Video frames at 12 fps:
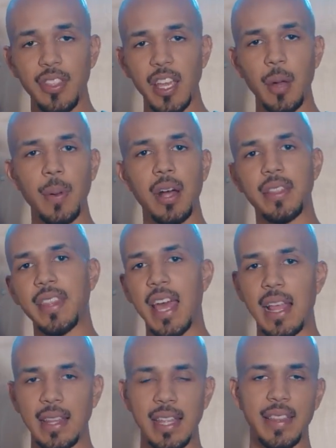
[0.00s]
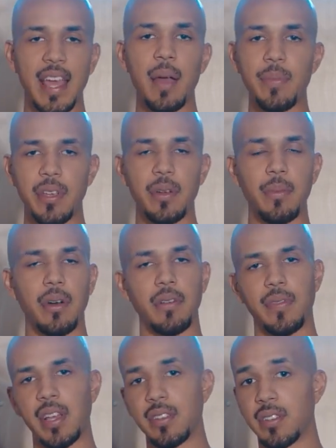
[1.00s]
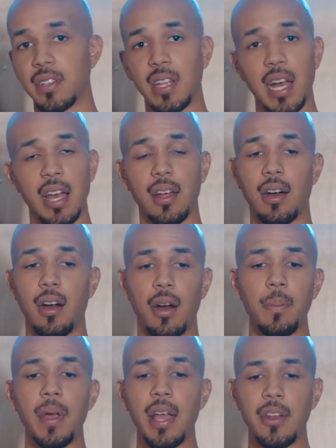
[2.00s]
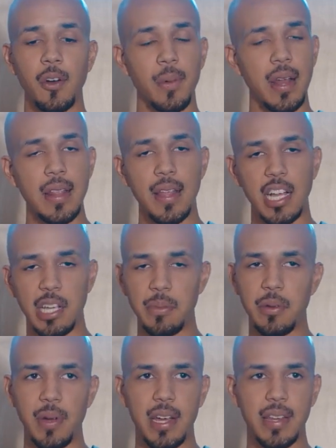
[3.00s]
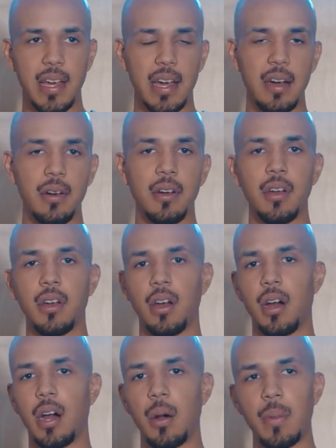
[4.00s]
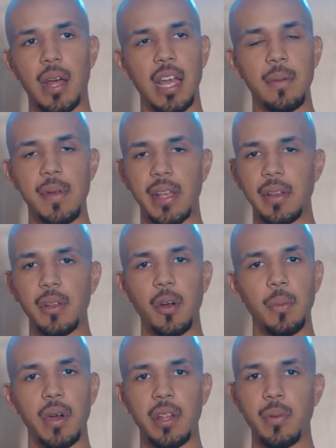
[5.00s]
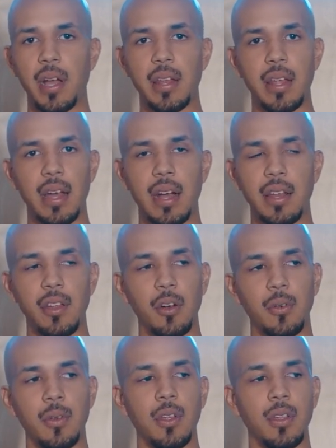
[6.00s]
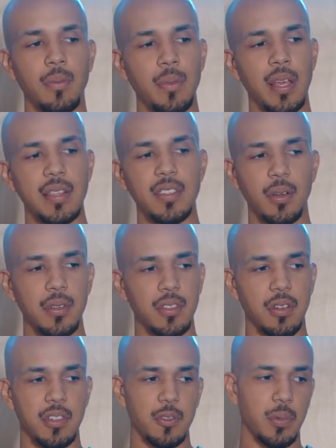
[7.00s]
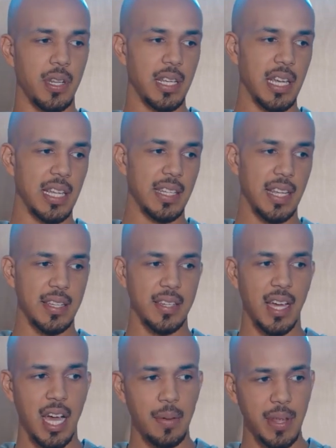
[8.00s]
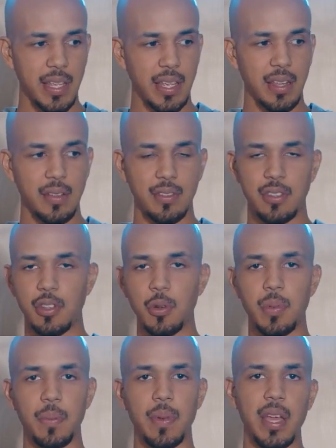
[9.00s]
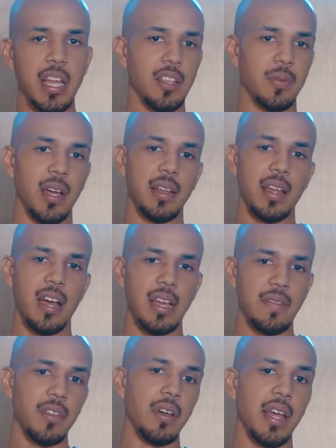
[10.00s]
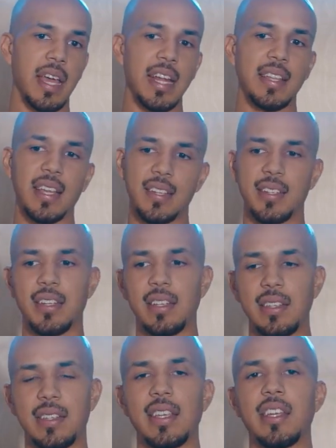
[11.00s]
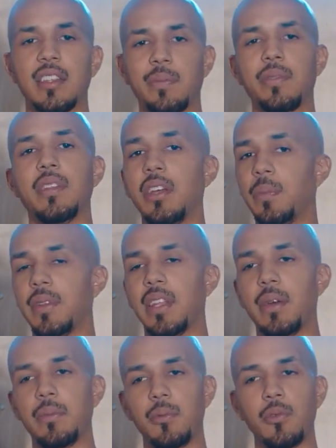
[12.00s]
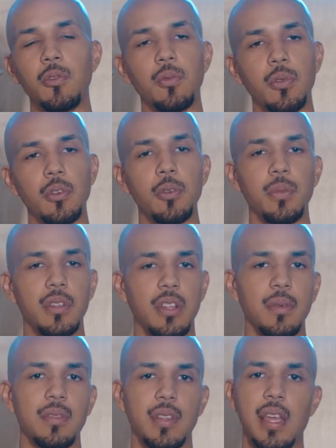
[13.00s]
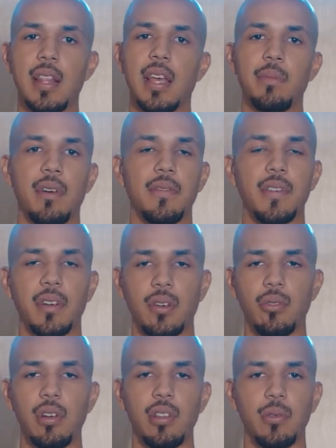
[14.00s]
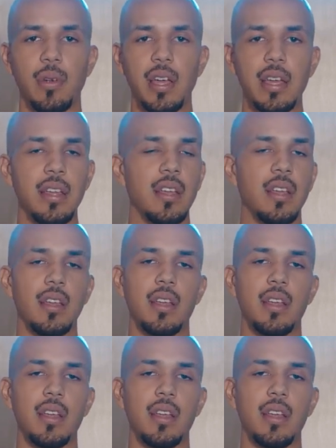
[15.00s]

Think about that. Let that be your motivation. Not, oh, man, nobody liking me right now. Oh, man, I ain't making no money right now. I know, man, so-and-so just went and got that job. They getting stupid bands right now. Even though they hate that shit, at least they get to pull up in that whoop-whoop, you know what I'm saying, like motherfucking Coil Ray.